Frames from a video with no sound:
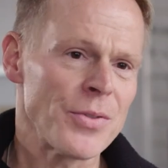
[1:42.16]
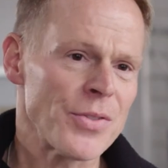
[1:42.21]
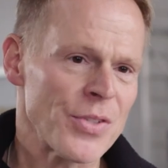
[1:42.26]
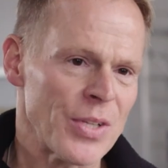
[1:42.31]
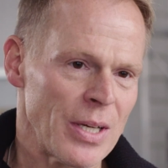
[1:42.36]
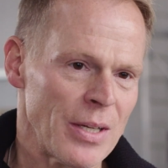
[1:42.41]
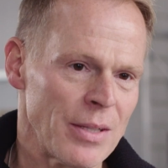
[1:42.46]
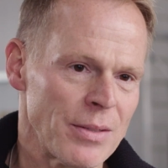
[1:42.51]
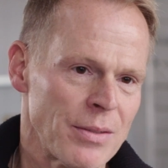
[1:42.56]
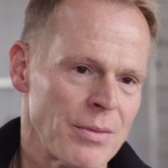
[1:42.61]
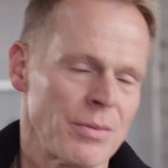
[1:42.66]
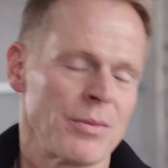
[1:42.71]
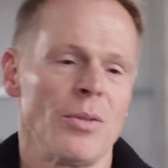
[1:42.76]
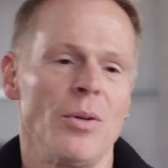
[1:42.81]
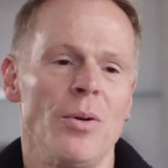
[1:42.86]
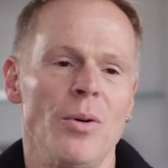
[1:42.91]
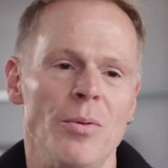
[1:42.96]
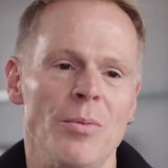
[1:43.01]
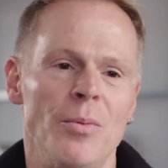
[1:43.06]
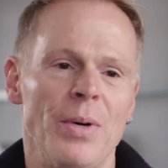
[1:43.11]
on site
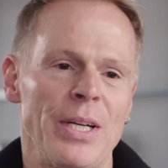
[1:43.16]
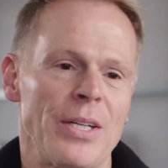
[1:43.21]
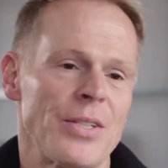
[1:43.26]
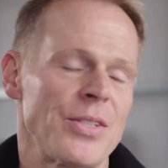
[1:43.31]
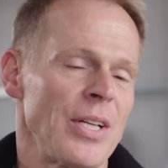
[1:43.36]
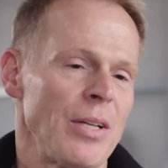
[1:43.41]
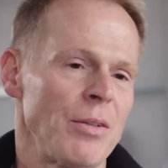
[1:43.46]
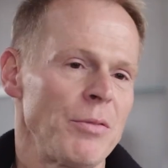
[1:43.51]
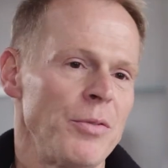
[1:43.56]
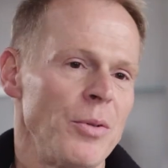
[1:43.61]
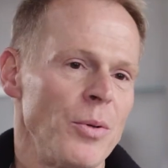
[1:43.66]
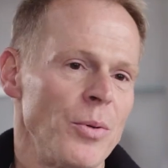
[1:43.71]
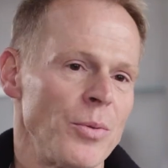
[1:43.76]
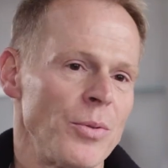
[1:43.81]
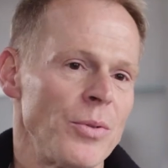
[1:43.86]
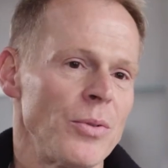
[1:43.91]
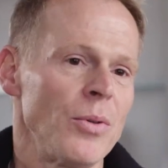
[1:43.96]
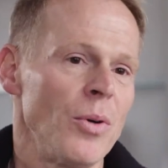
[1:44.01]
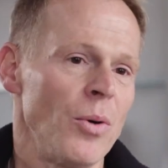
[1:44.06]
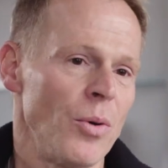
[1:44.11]
or via
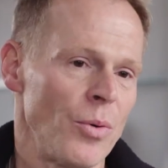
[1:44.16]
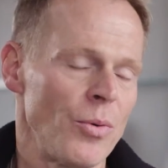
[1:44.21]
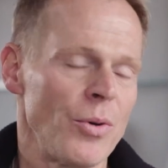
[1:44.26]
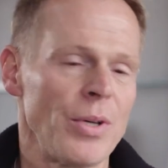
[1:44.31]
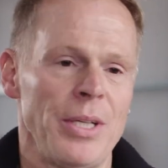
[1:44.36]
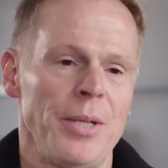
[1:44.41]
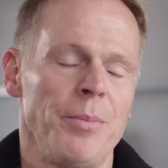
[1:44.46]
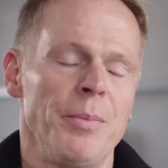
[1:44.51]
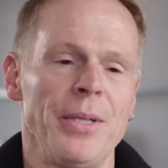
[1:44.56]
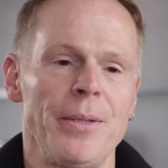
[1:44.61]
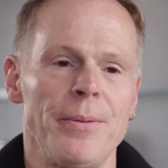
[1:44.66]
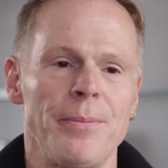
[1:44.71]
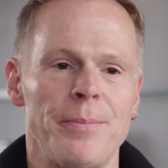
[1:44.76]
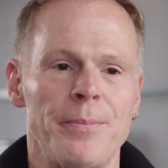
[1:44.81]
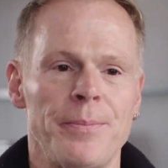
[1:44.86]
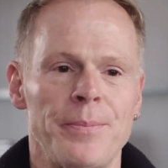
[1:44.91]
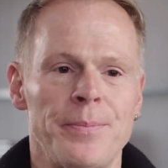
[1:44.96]
telephone or email.